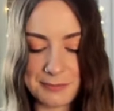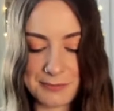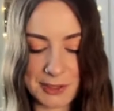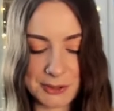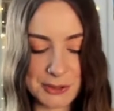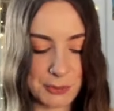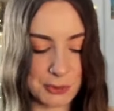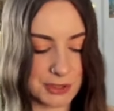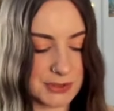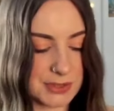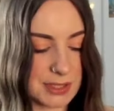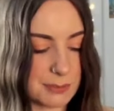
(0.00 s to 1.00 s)
I just want to
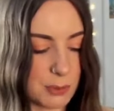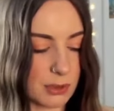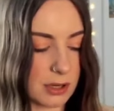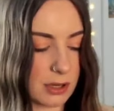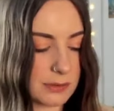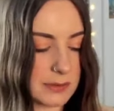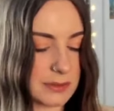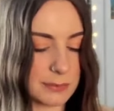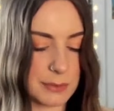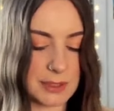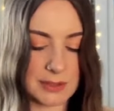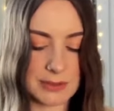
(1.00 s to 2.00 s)
see more
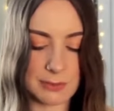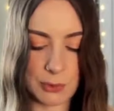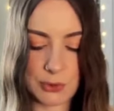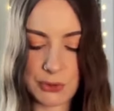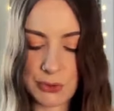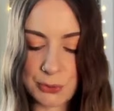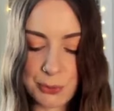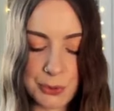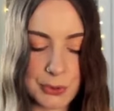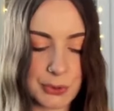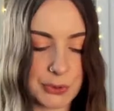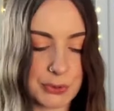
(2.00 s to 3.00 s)
ultimates, more
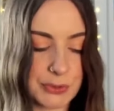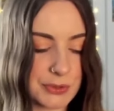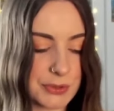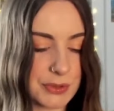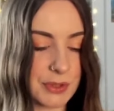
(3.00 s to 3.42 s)
supers.